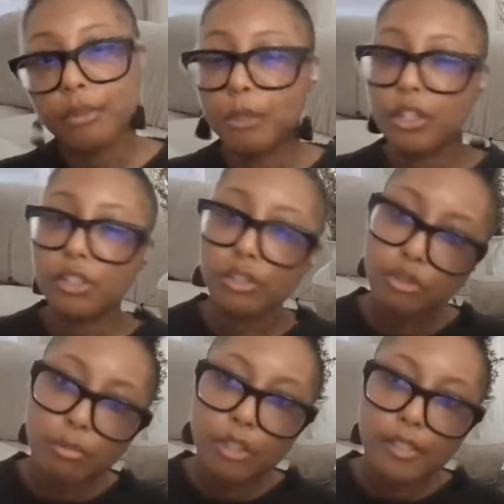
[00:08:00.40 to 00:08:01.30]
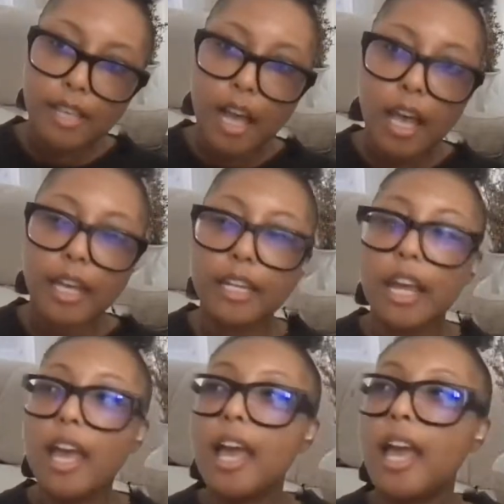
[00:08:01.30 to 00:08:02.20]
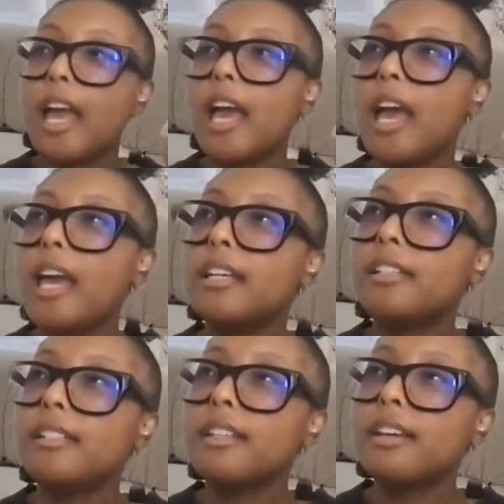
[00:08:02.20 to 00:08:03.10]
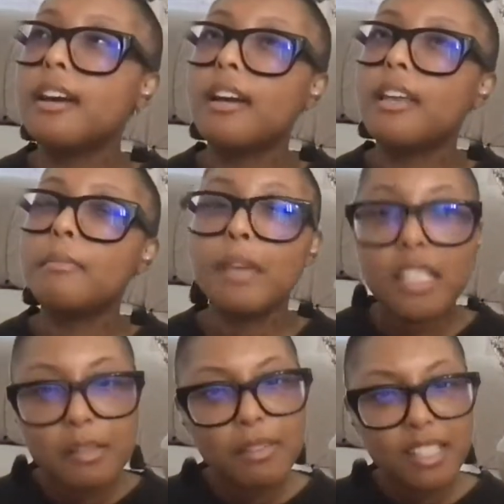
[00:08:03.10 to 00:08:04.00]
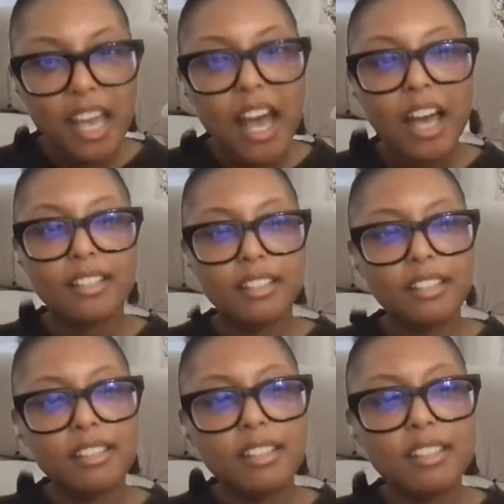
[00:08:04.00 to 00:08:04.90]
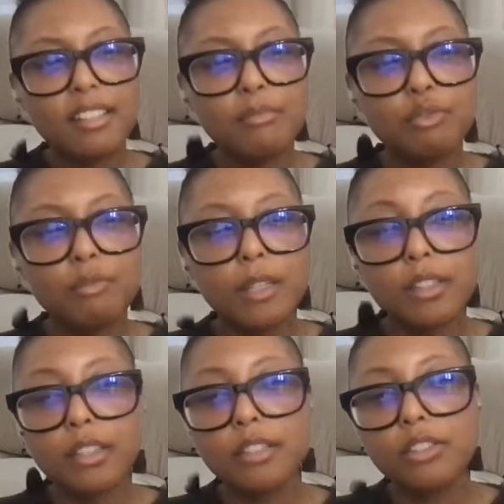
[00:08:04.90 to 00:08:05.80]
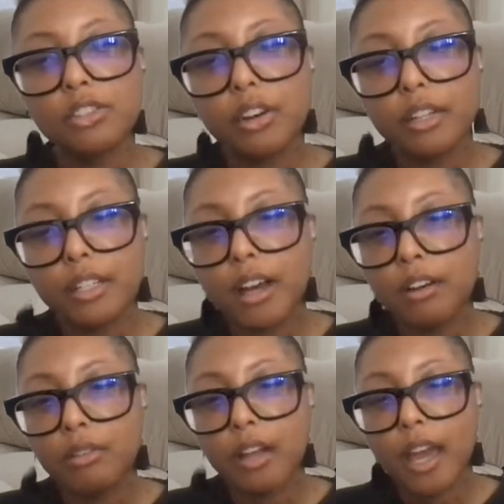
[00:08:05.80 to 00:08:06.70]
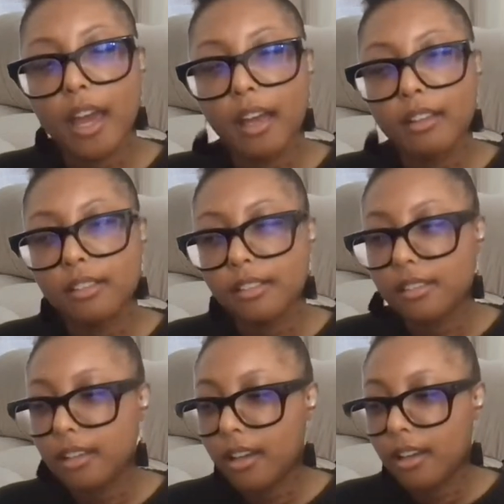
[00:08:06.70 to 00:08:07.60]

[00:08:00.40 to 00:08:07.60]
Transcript: from a consumer side. And it makes me sad to see this movement that started out as